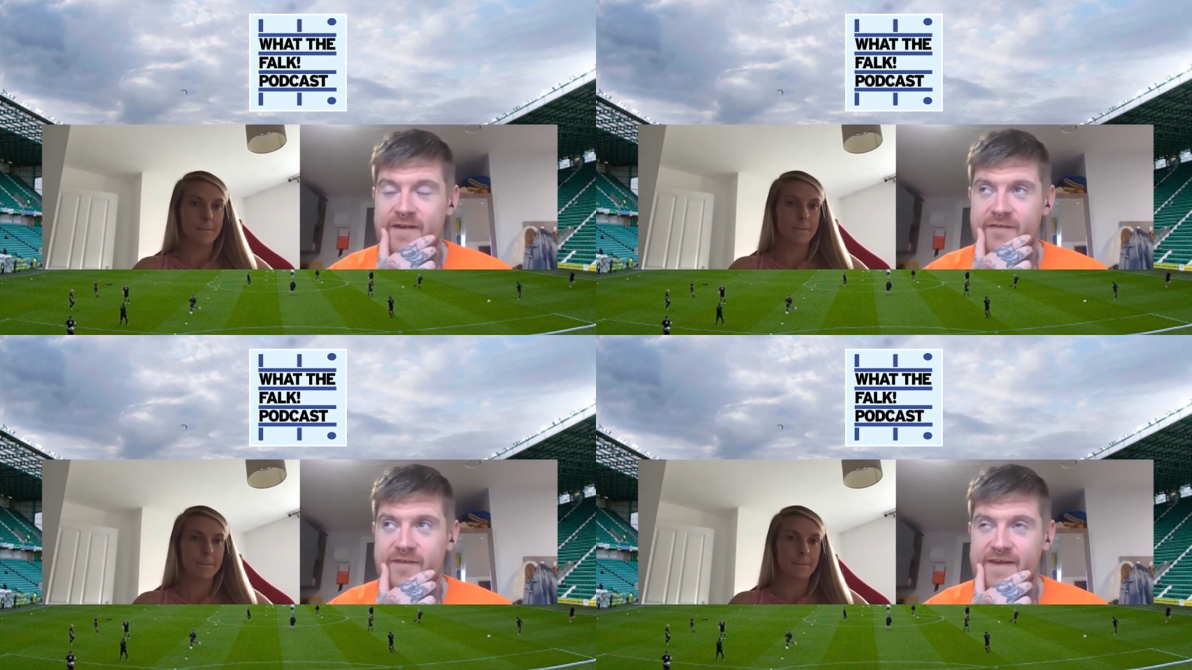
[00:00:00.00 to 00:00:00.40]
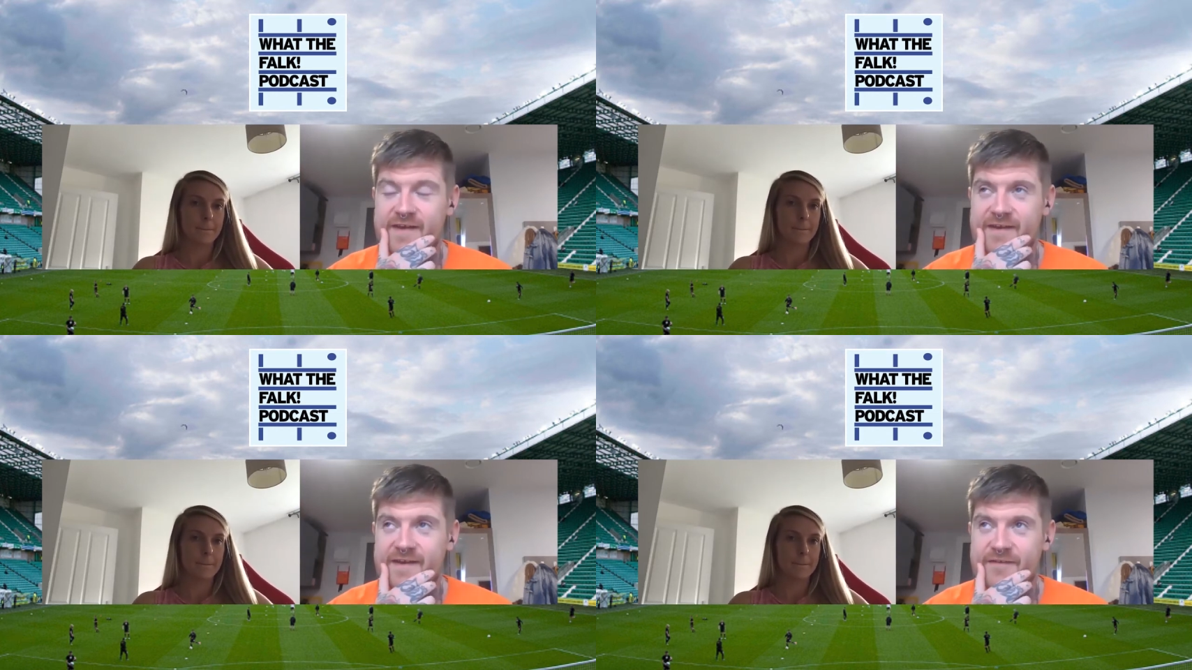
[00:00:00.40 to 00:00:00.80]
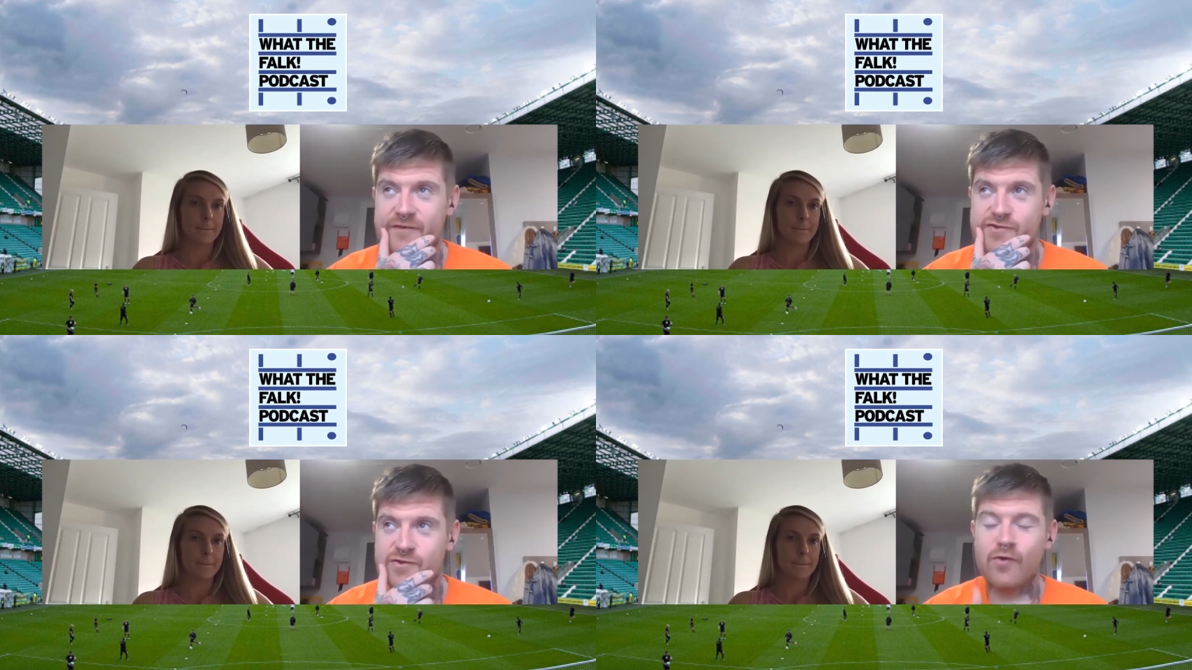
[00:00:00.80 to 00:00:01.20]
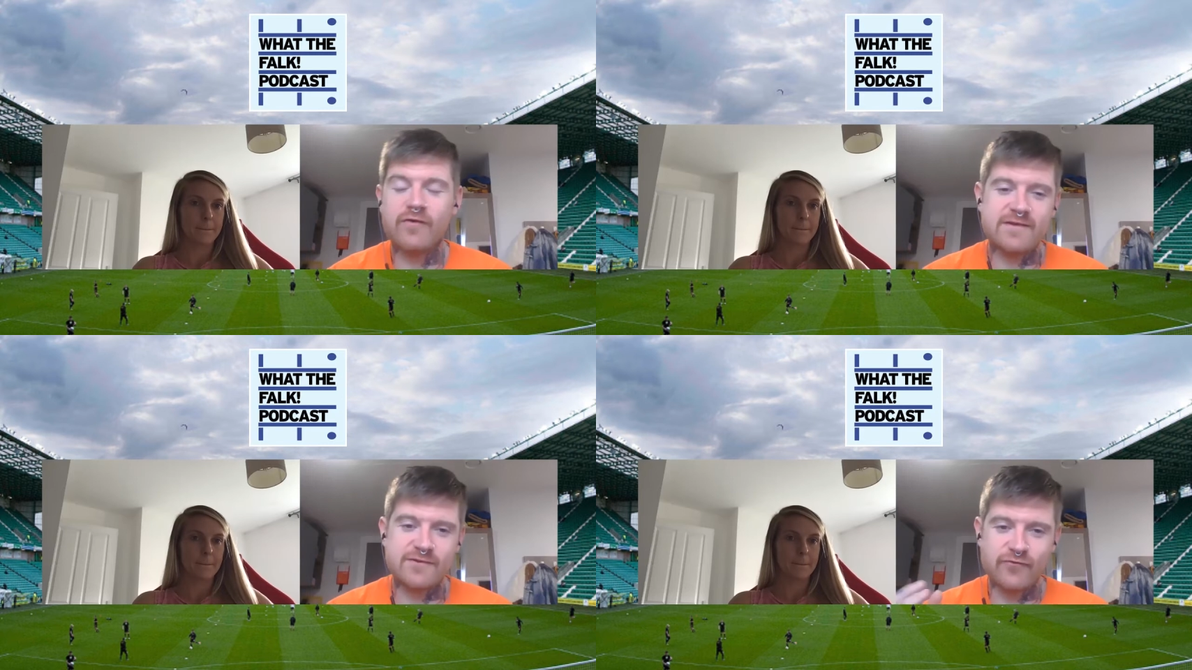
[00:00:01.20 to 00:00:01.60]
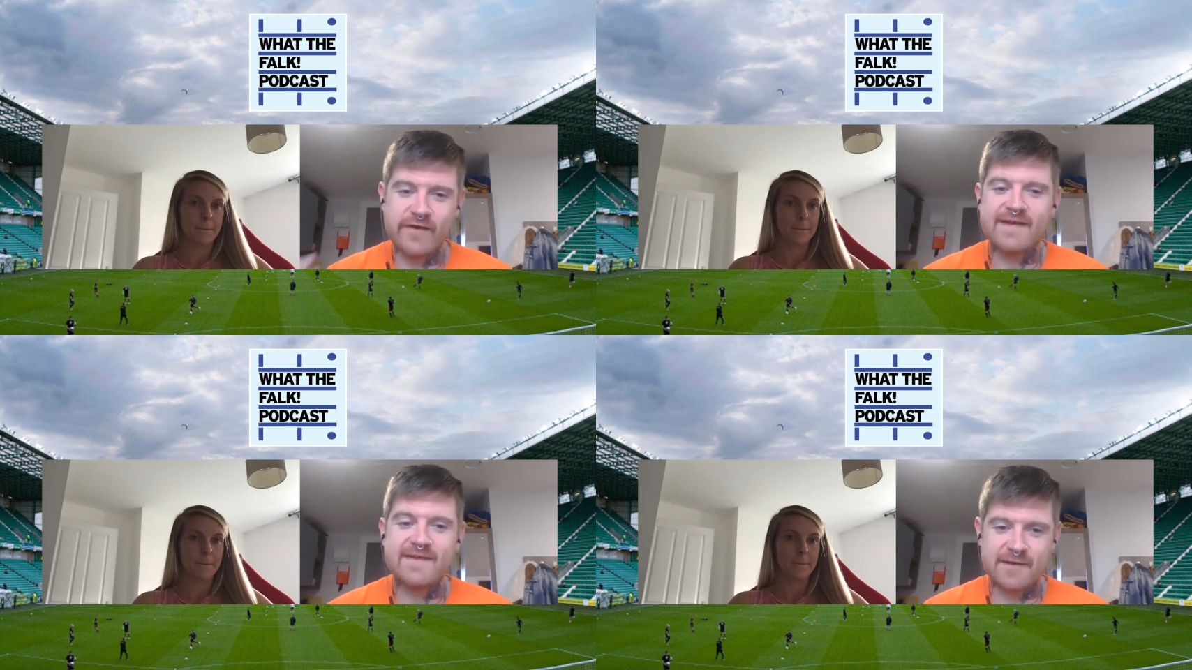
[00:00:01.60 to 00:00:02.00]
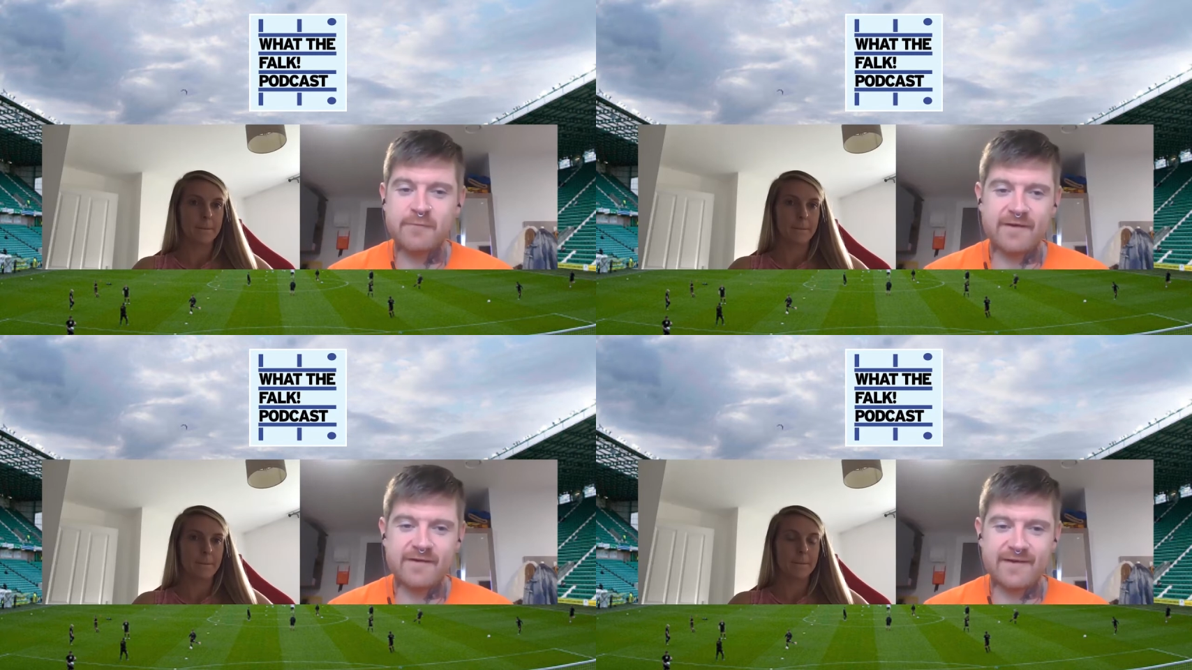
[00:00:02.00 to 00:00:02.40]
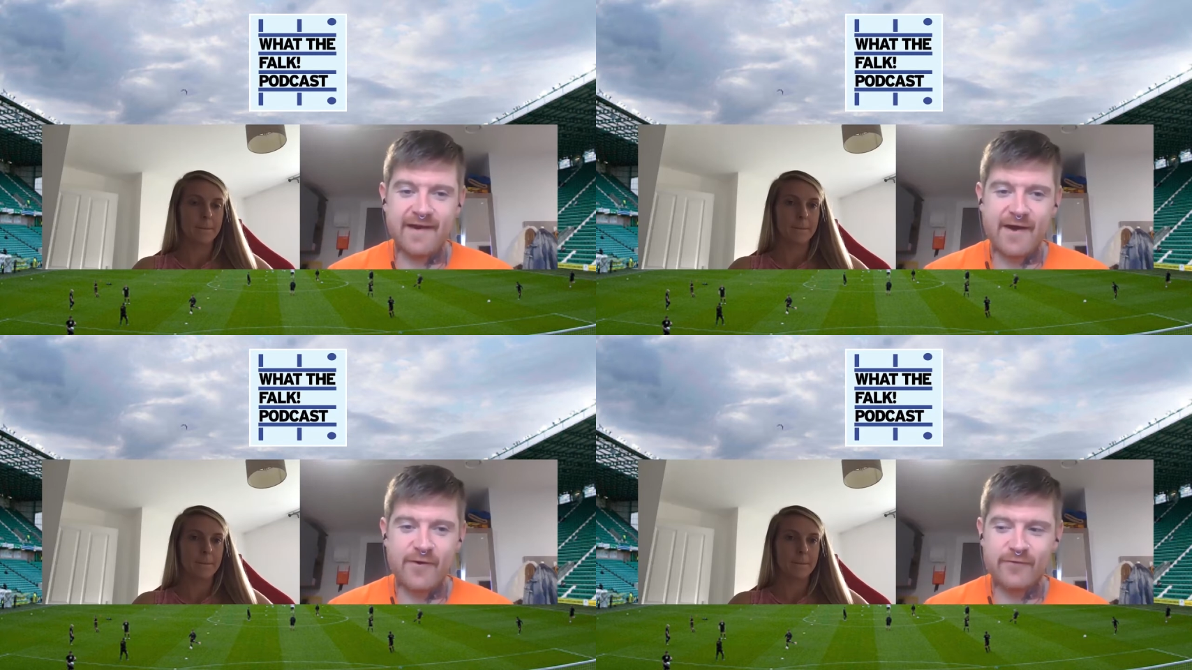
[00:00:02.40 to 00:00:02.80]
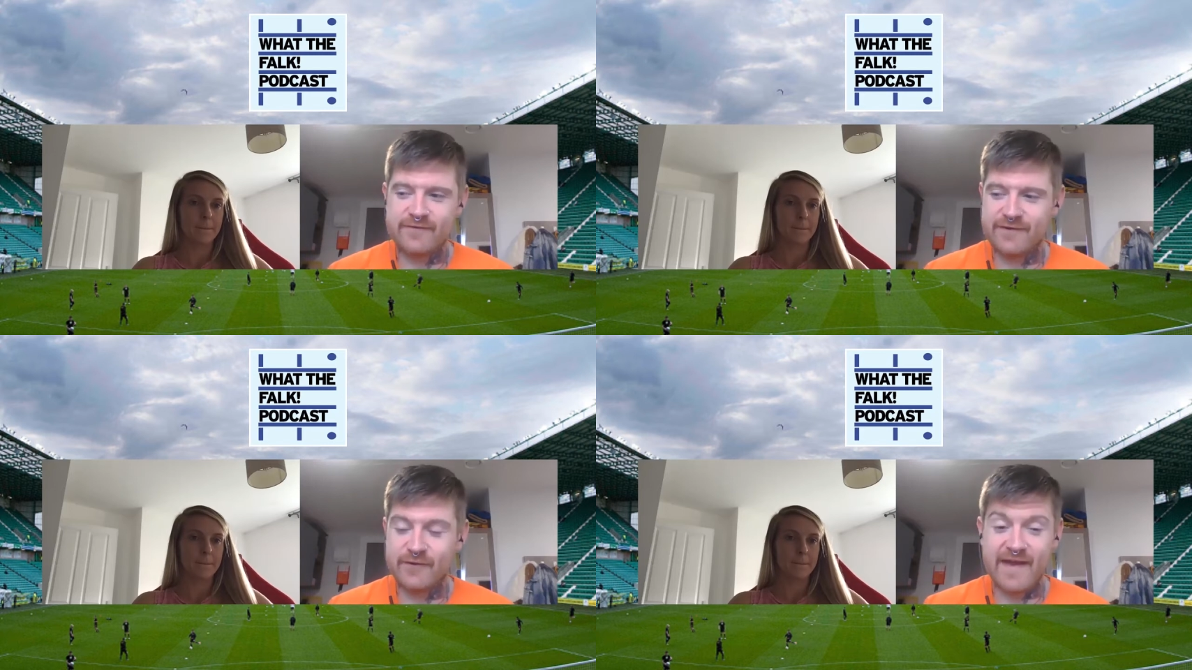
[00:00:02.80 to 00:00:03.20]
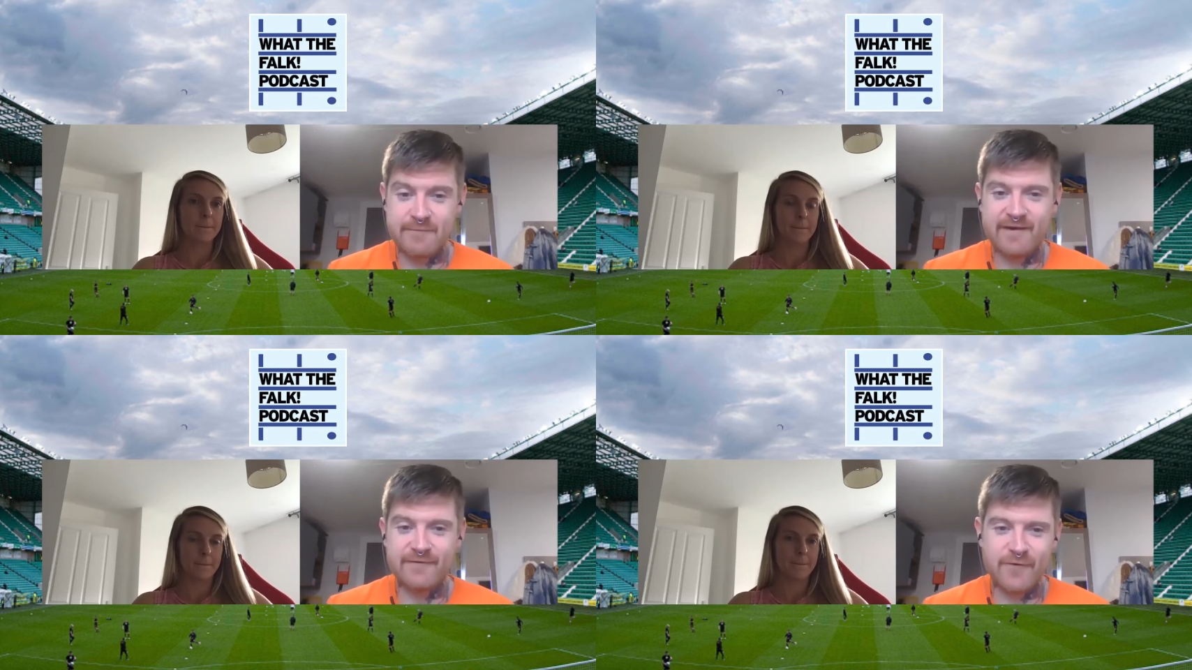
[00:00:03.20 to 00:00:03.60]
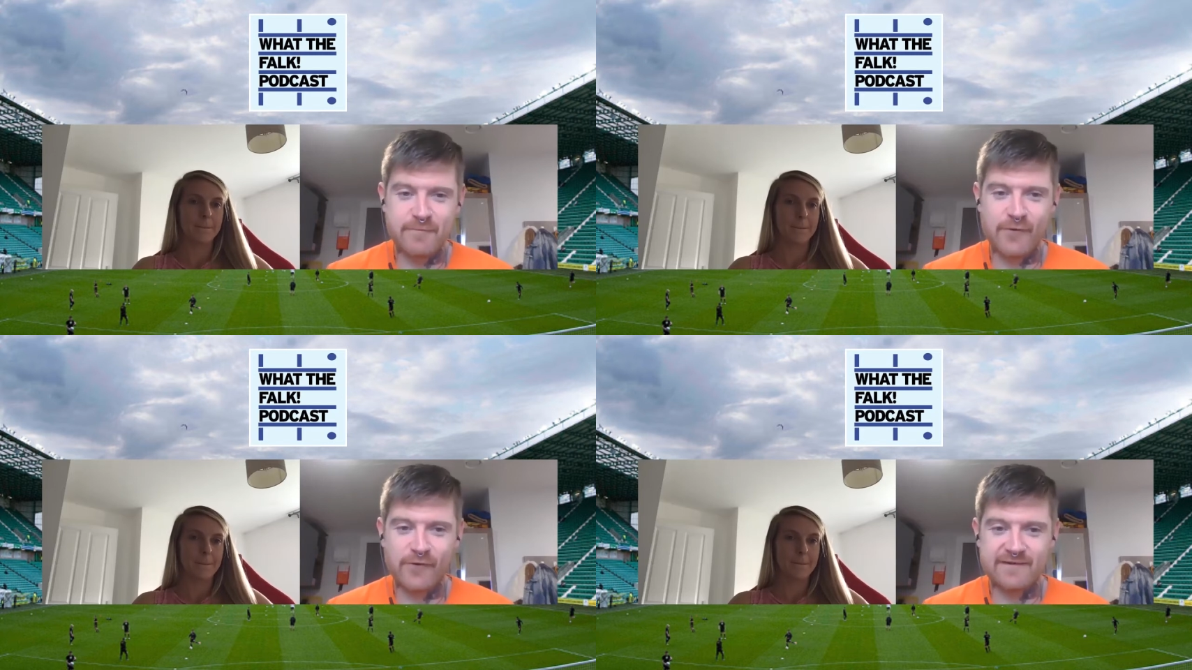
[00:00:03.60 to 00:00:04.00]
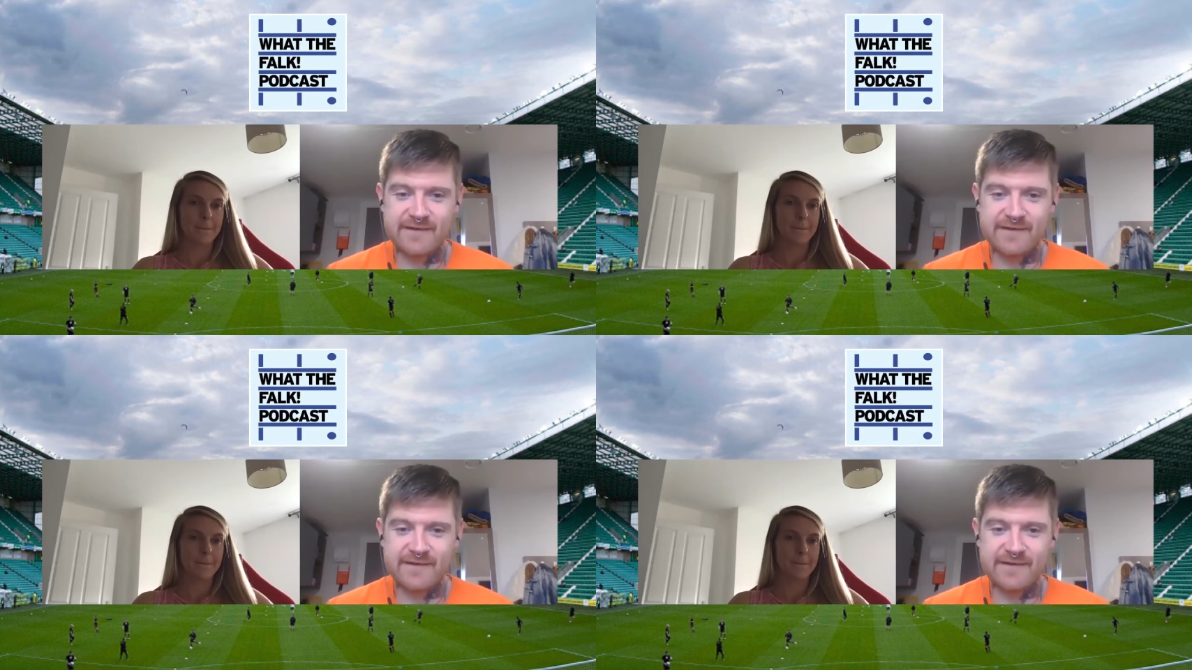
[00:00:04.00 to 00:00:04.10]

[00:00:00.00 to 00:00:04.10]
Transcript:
Speaker 1: And the the stories are really similar to how you came into football.